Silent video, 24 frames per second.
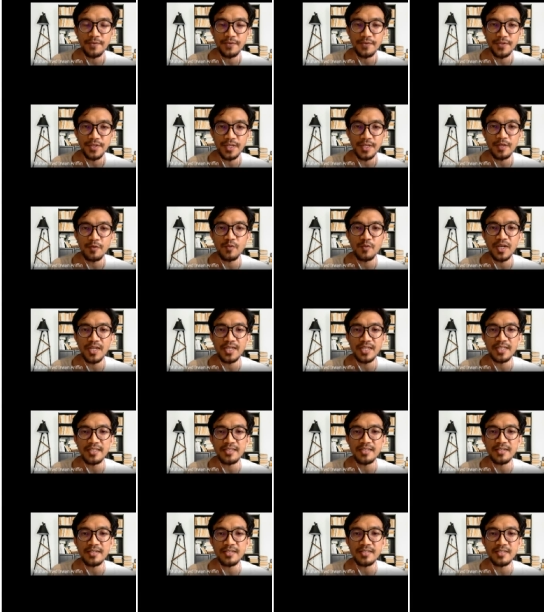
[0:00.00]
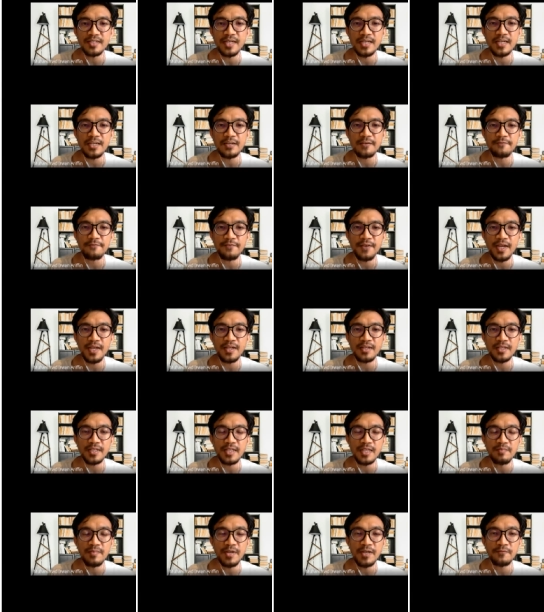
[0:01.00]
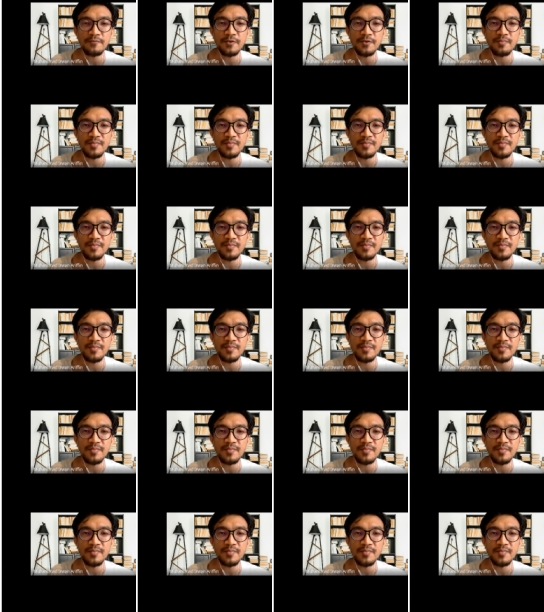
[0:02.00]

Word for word: Okay, while interest rate affect the demand for